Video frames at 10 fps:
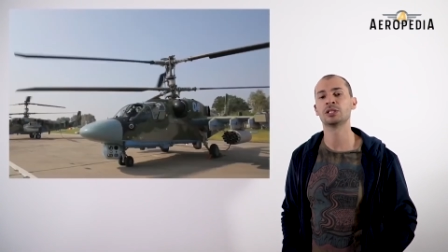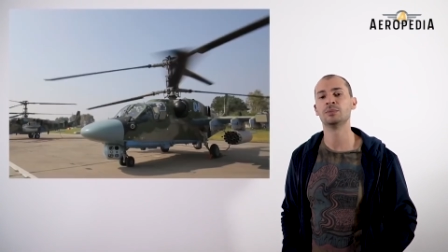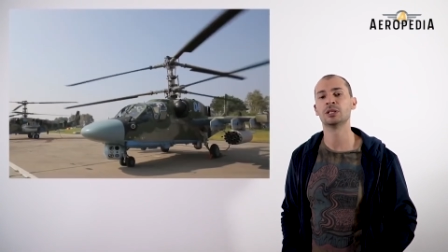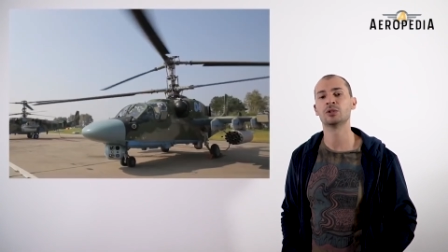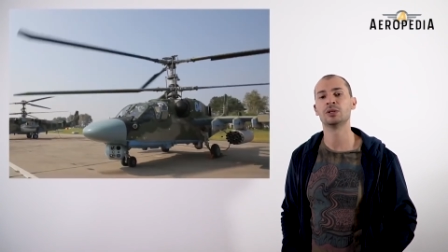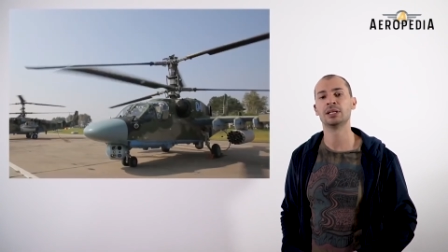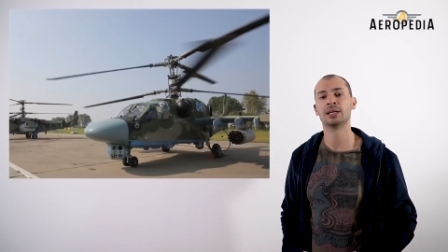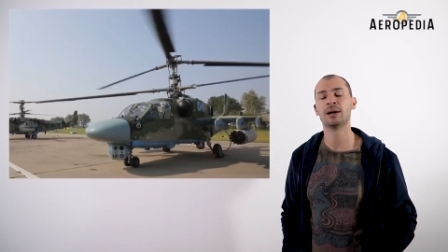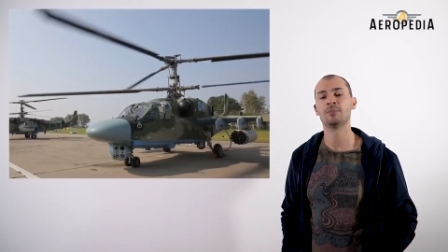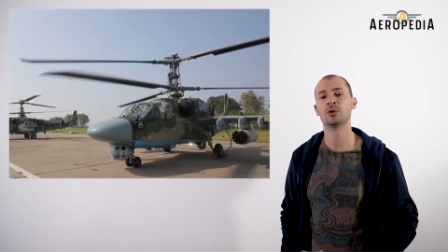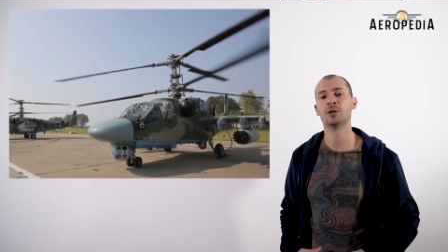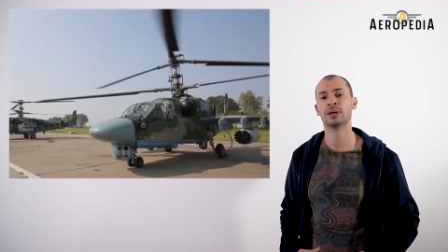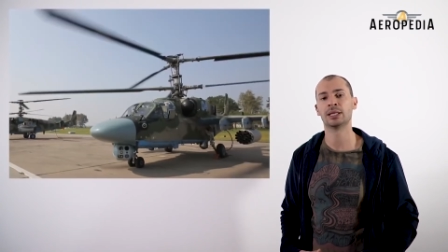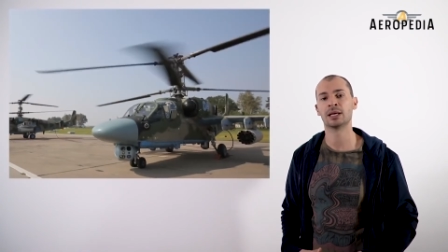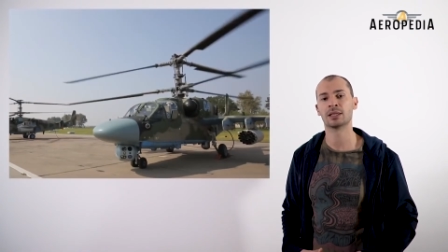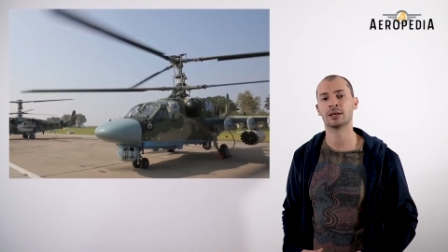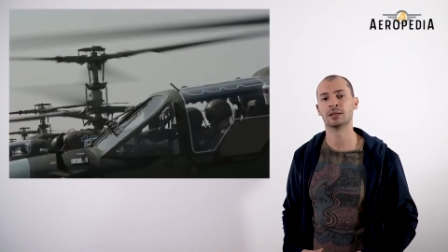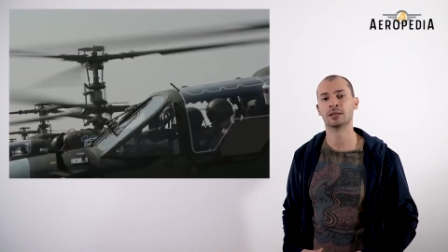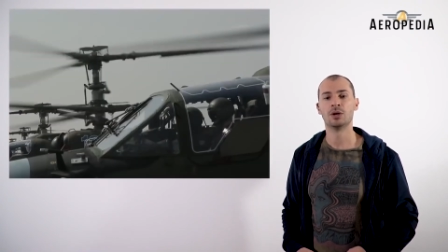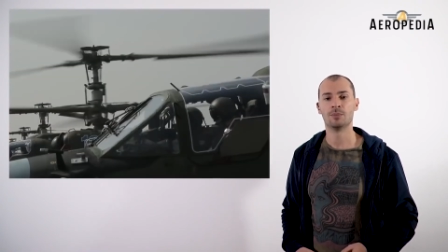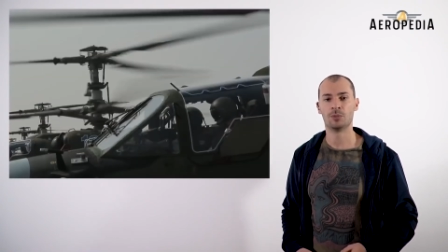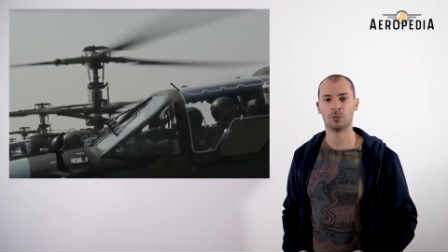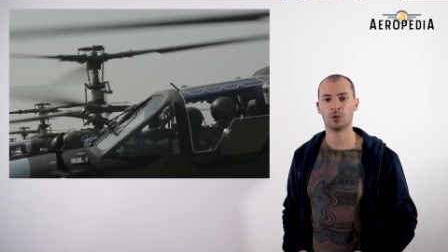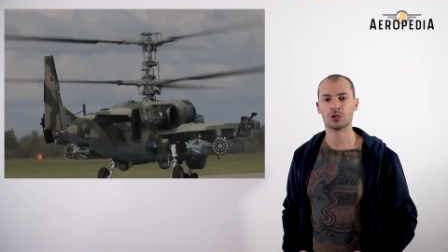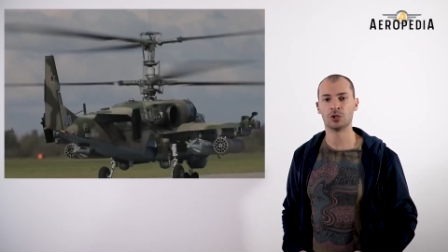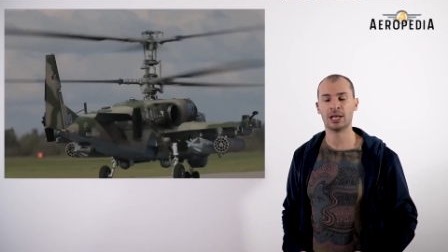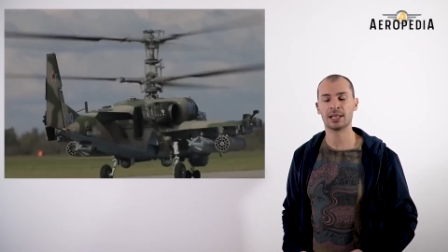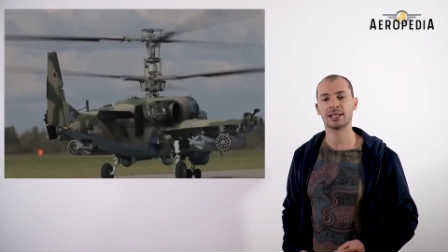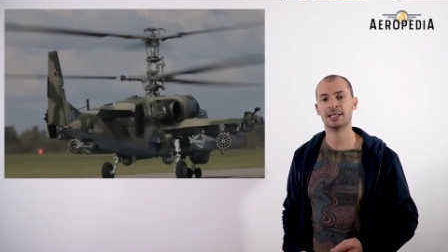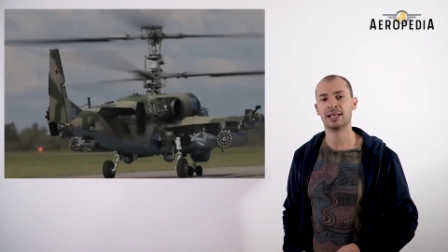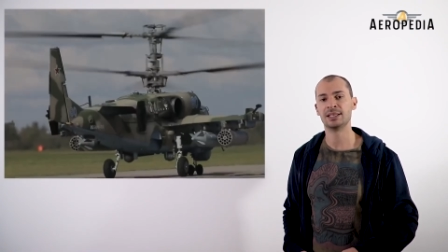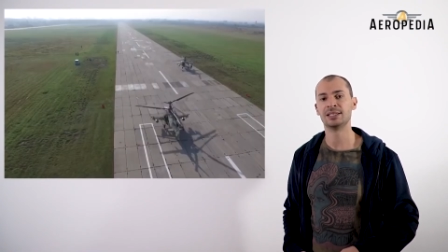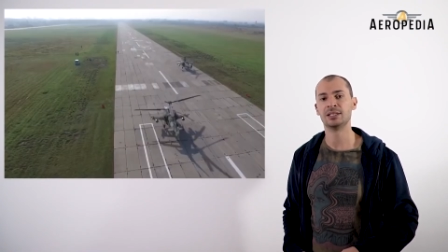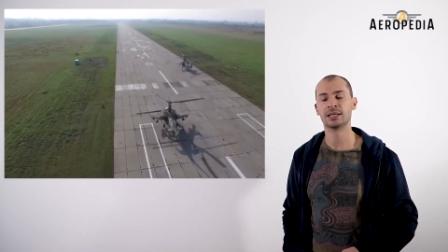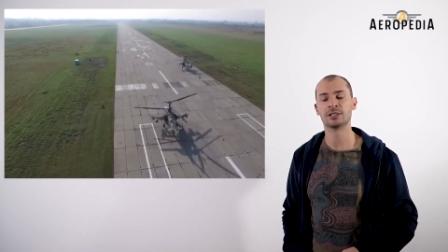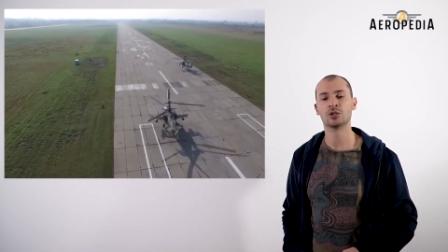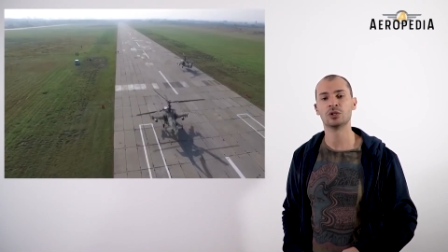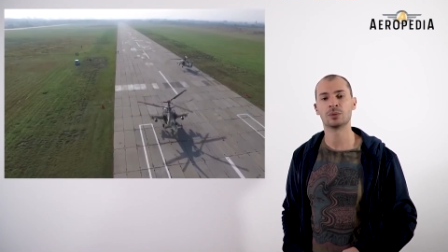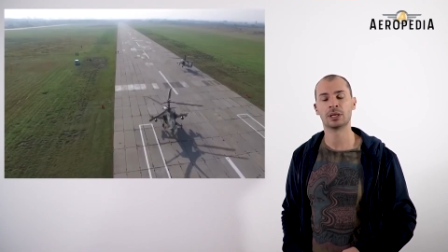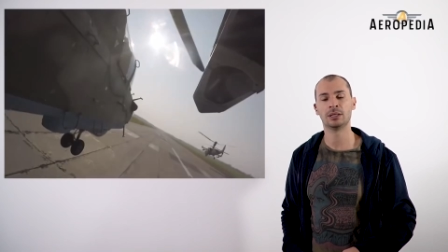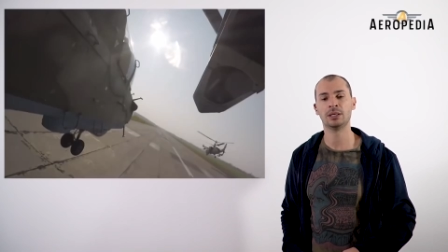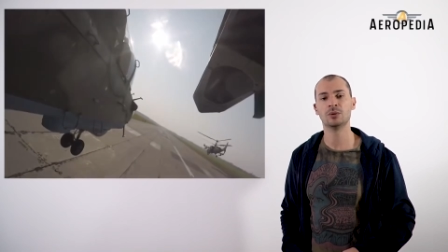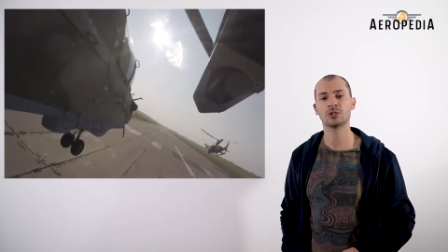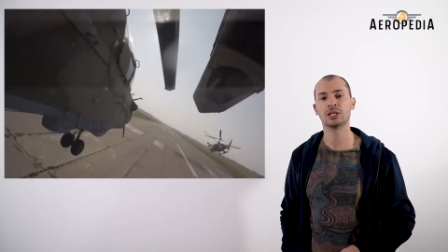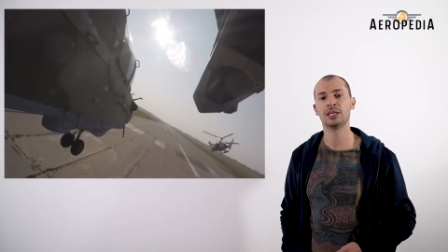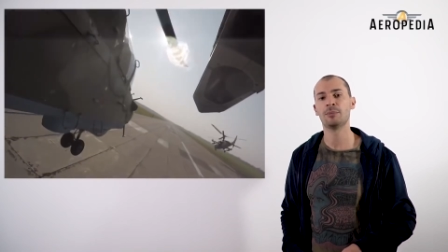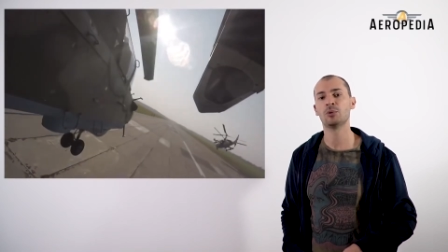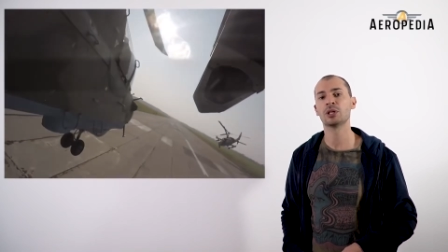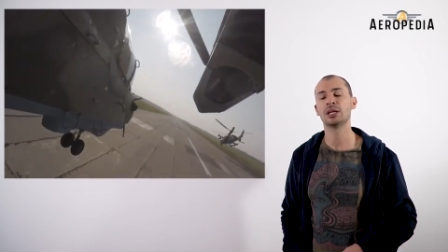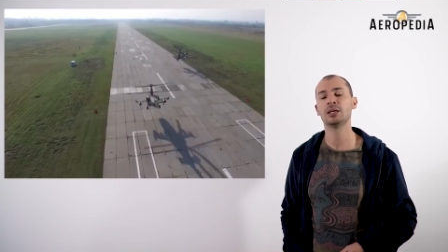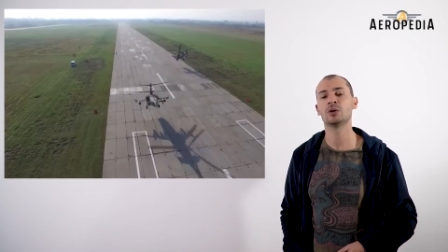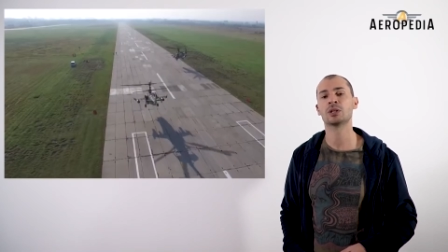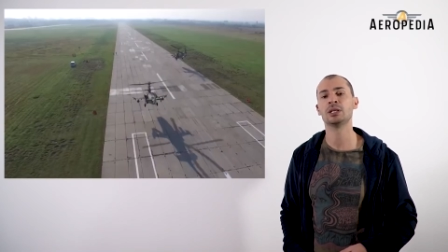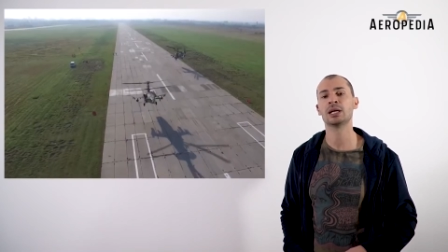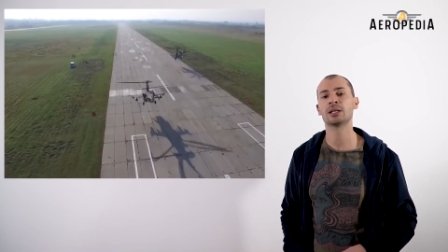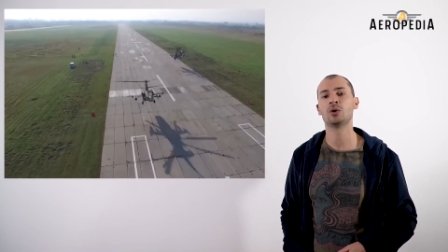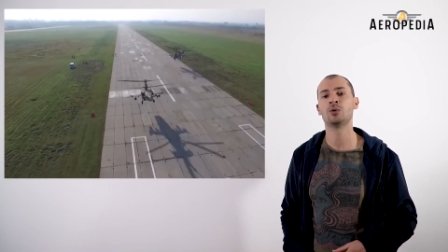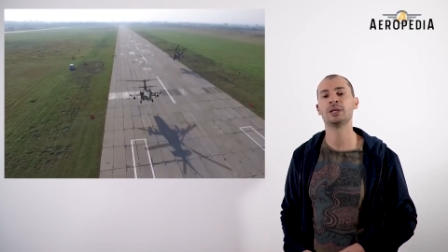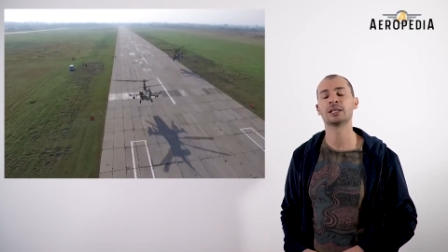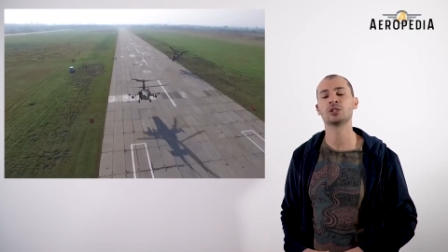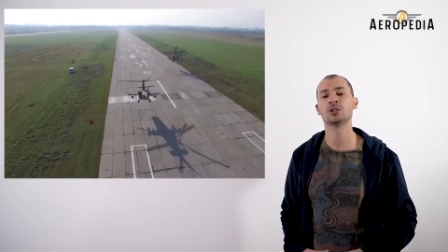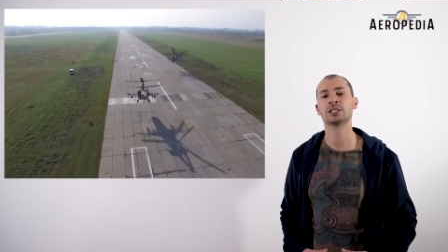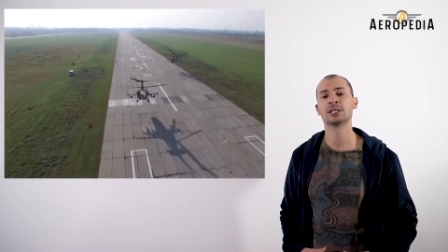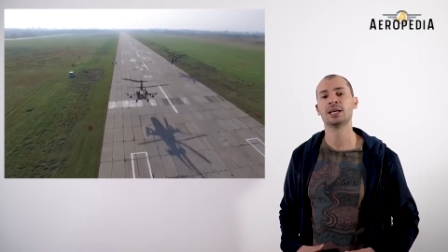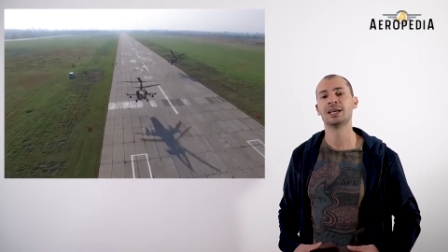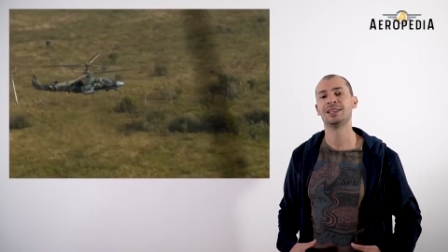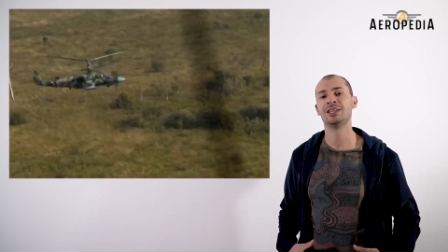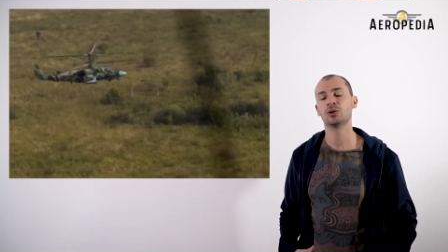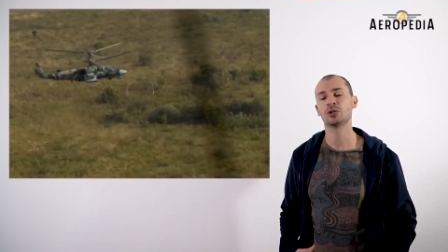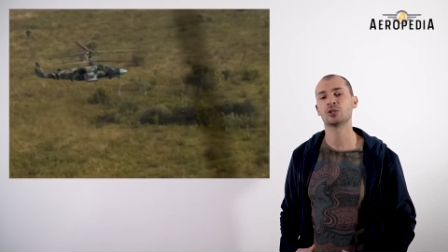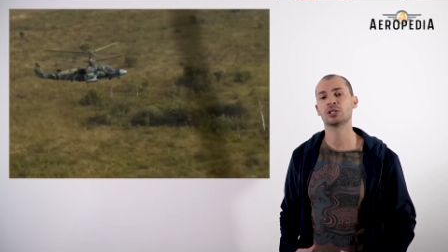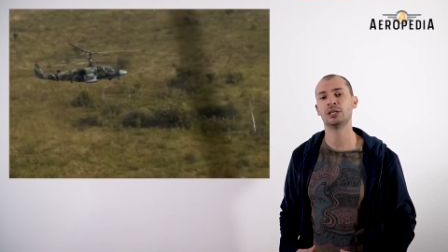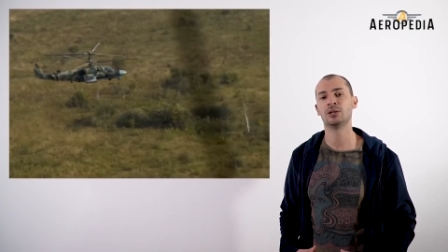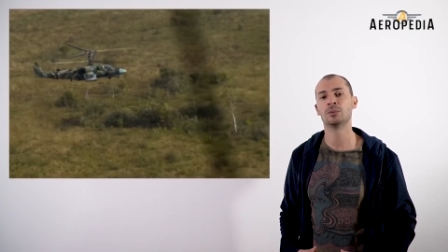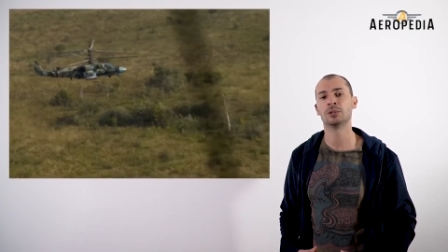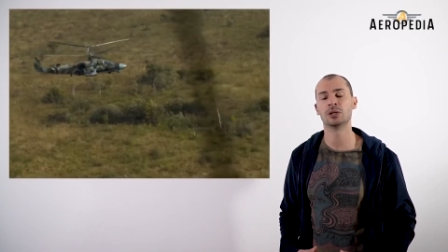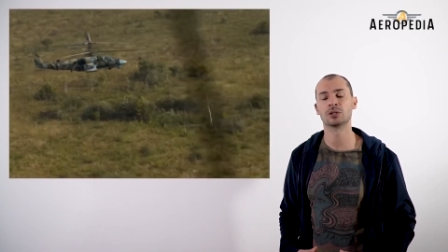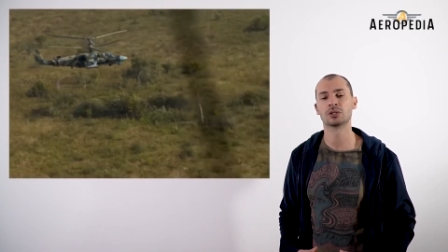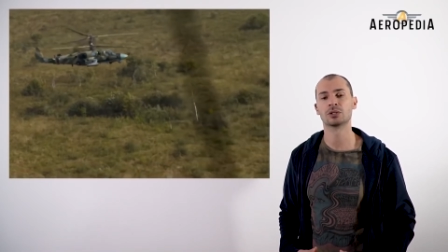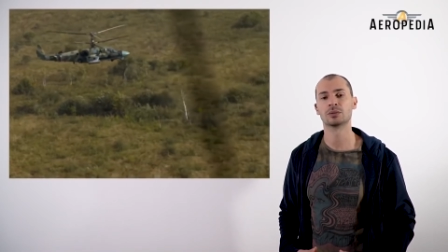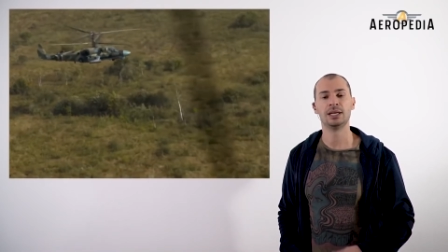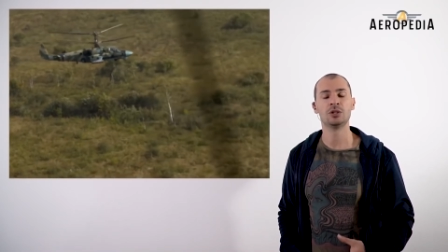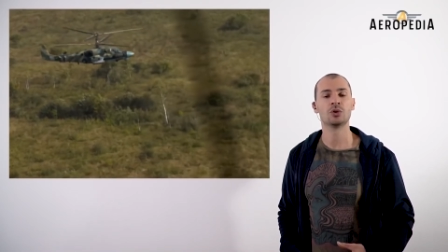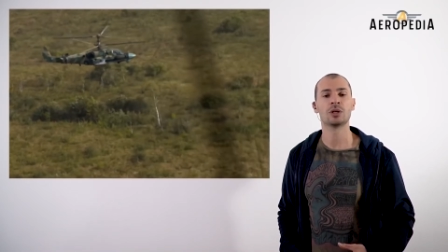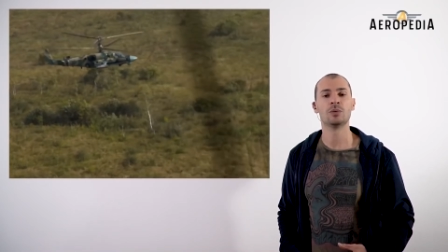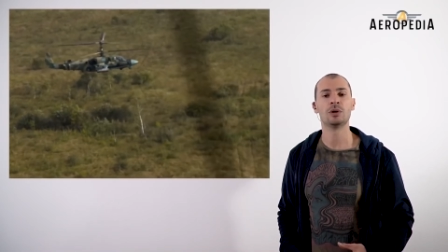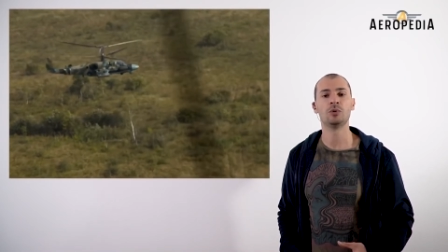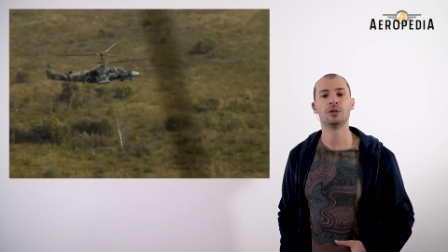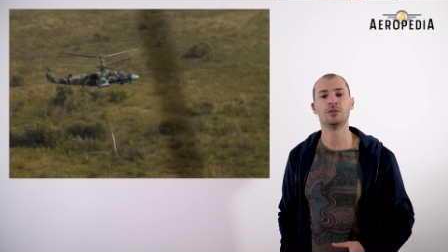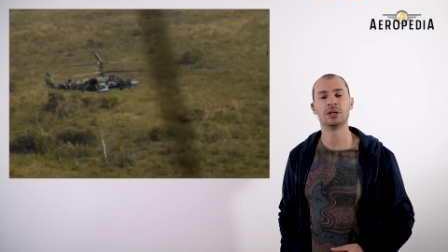on the battlefield, provide target designation, and support and coordinate operations of other helicopters. This led to